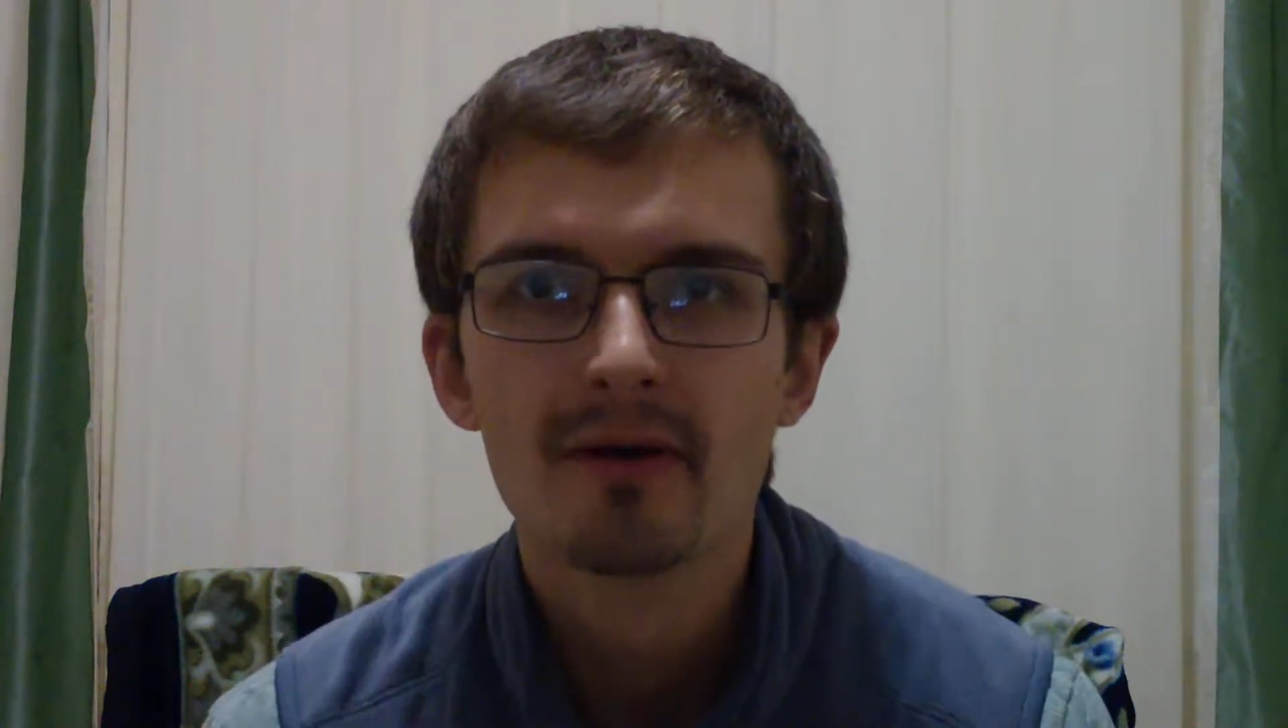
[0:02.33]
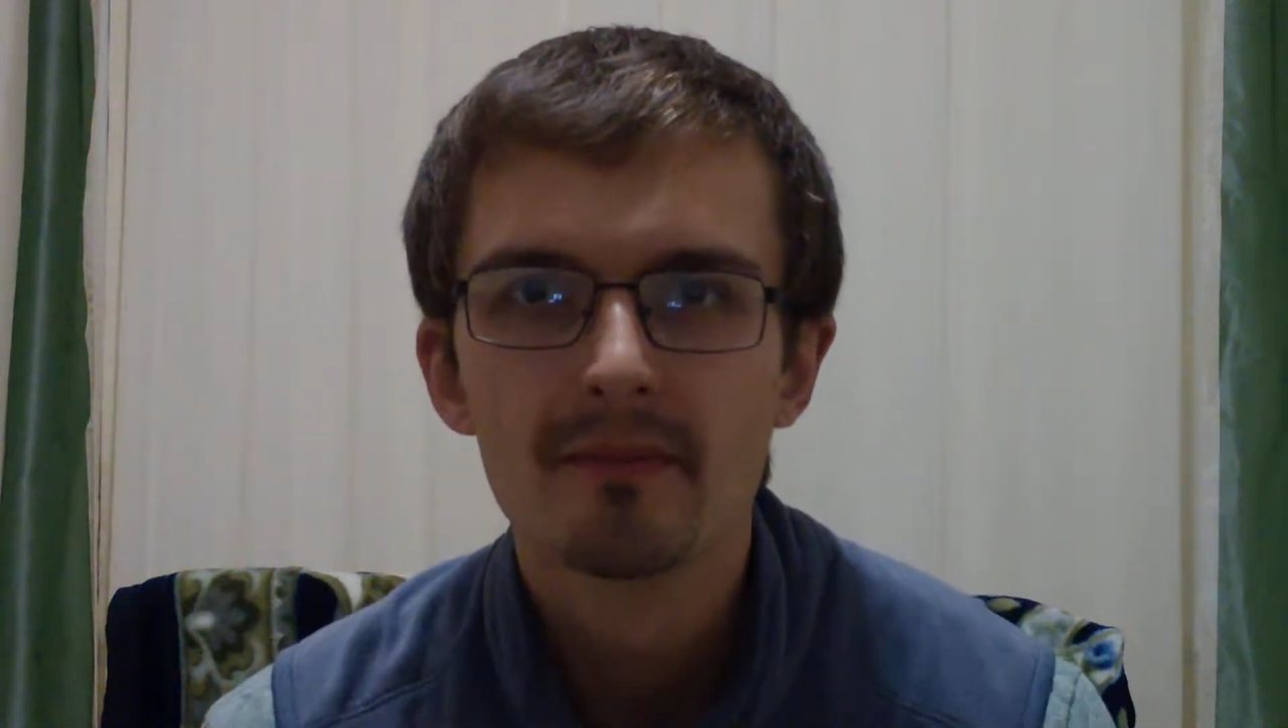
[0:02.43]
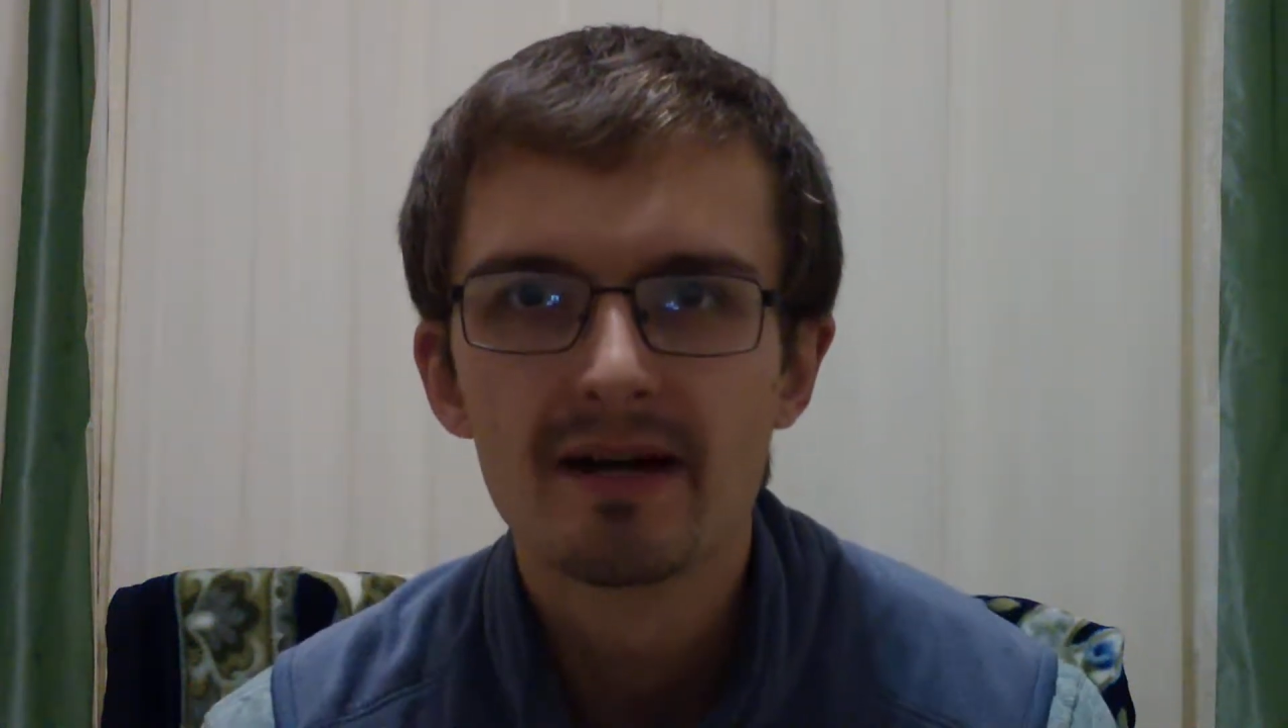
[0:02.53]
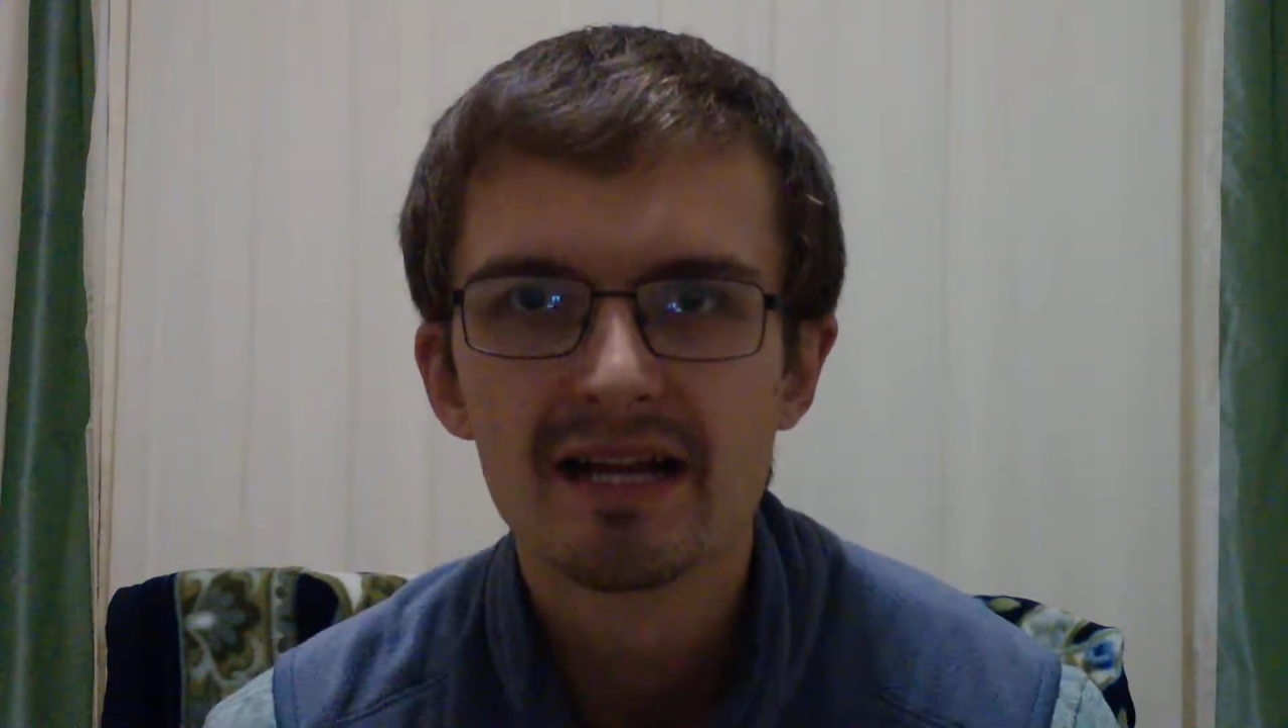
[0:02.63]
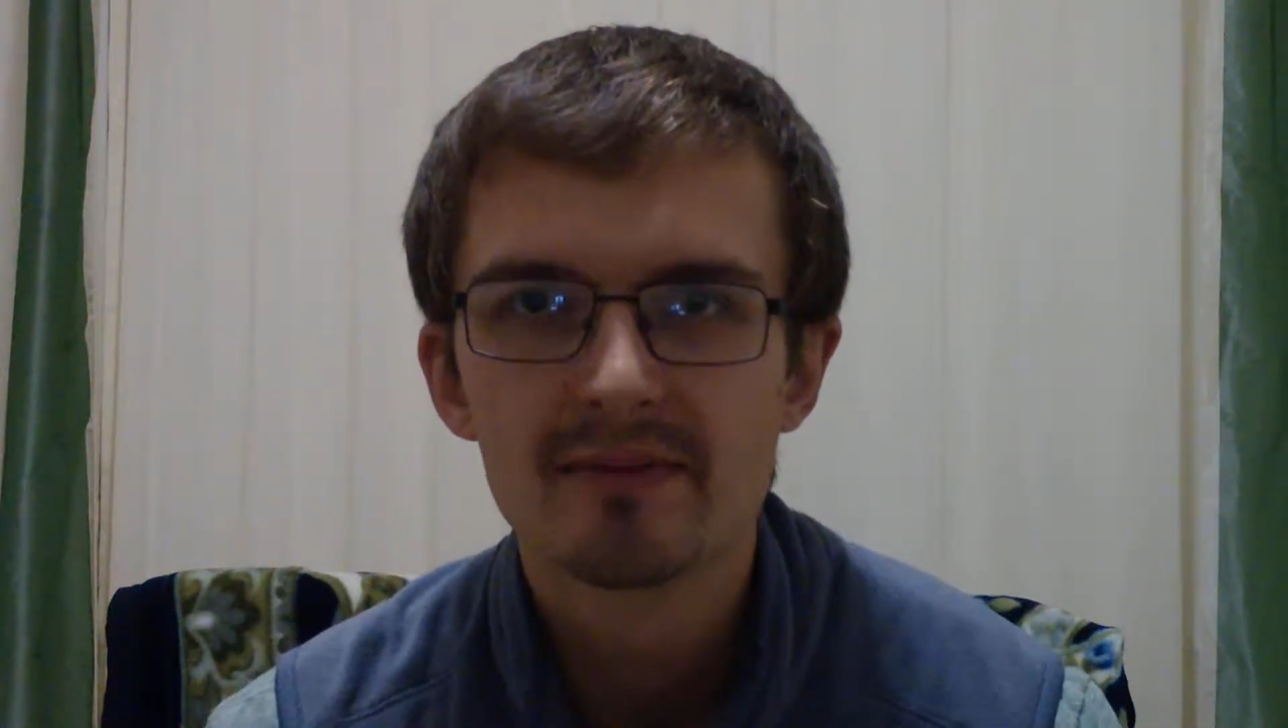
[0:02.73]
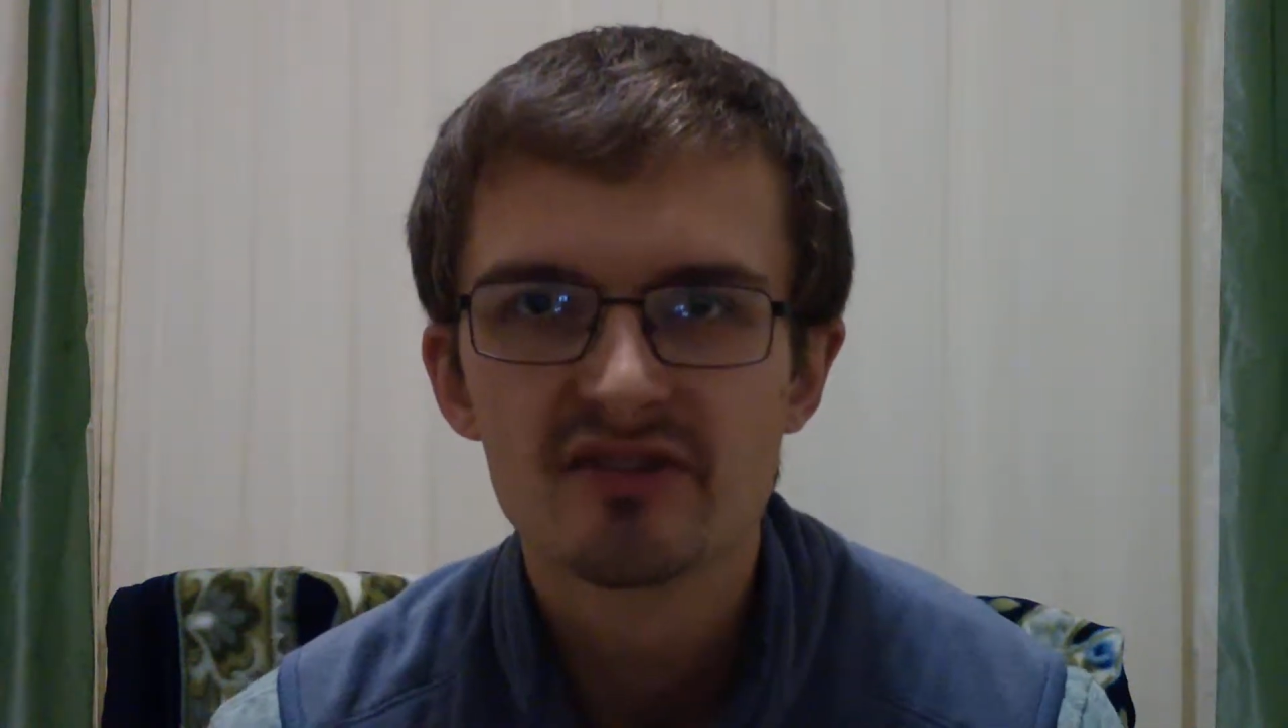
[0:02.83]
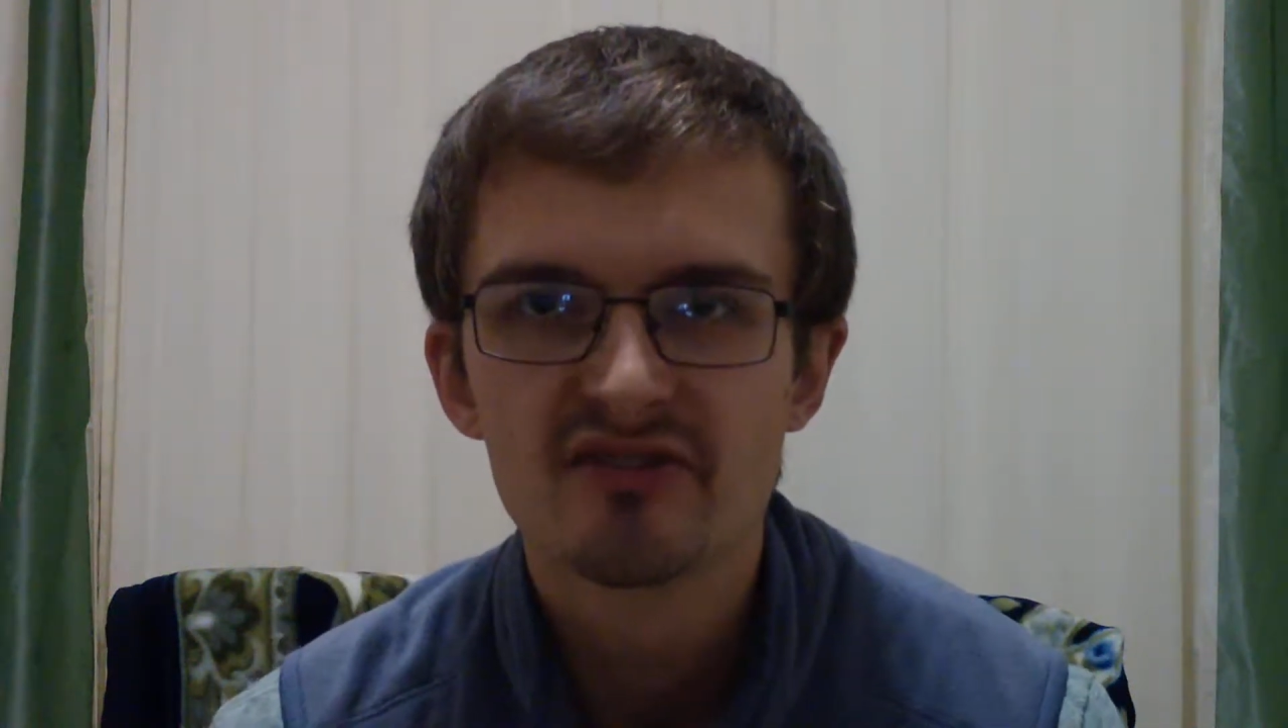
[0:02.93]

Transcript: my name is